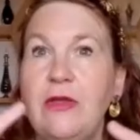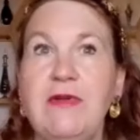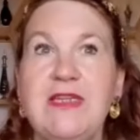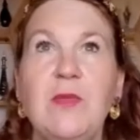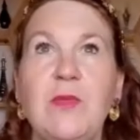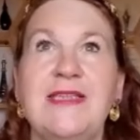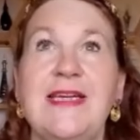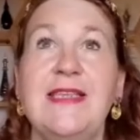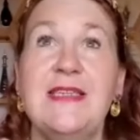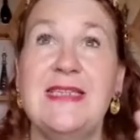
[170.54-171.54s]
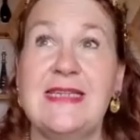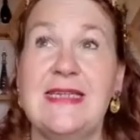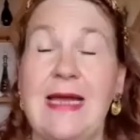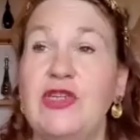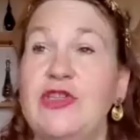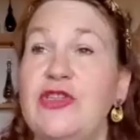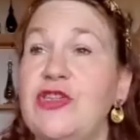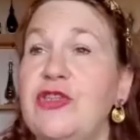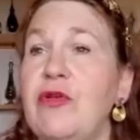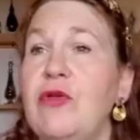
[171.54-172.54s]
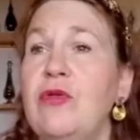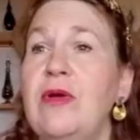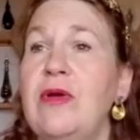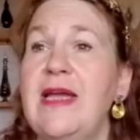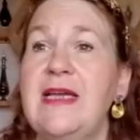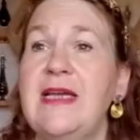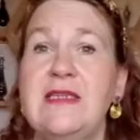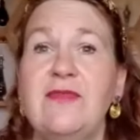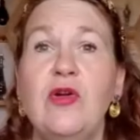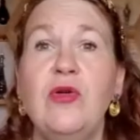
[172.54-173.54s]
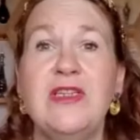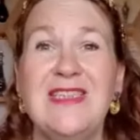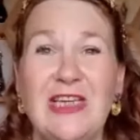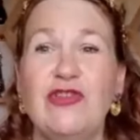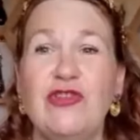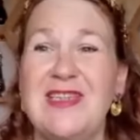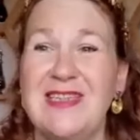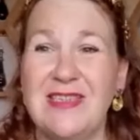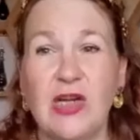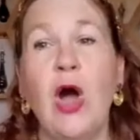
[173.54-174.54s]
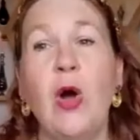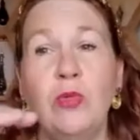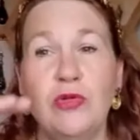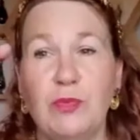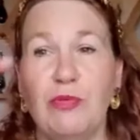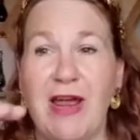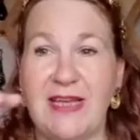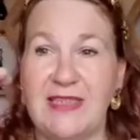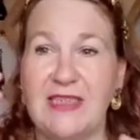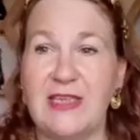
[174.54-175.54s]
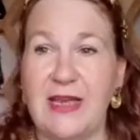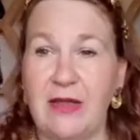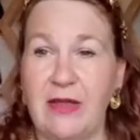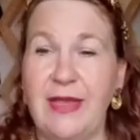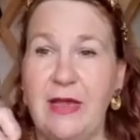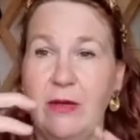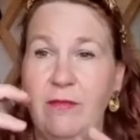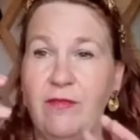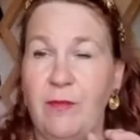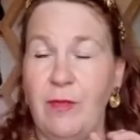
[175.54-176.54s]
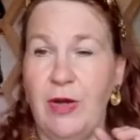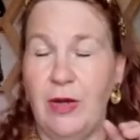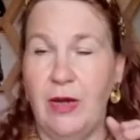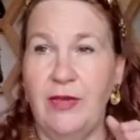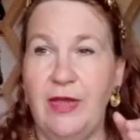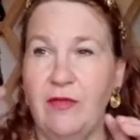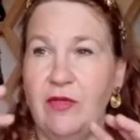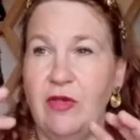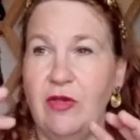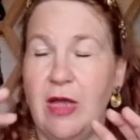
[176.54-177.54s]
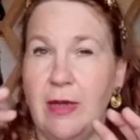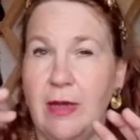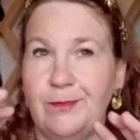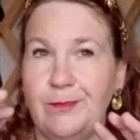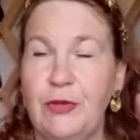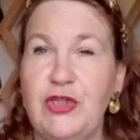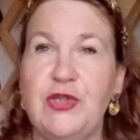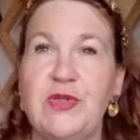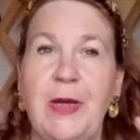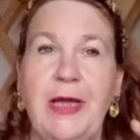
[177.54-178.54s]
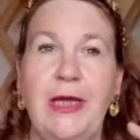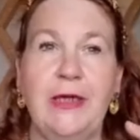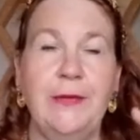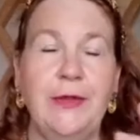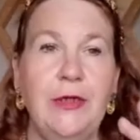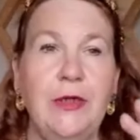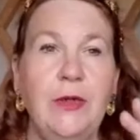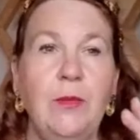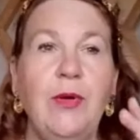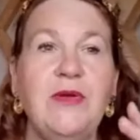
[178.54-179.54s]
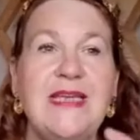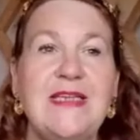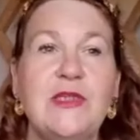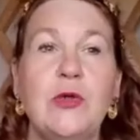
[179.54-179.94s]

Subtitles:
The reason why I said there's exceptions to the rule is, of course, citruses are cold pressed. They come from they're produced by a process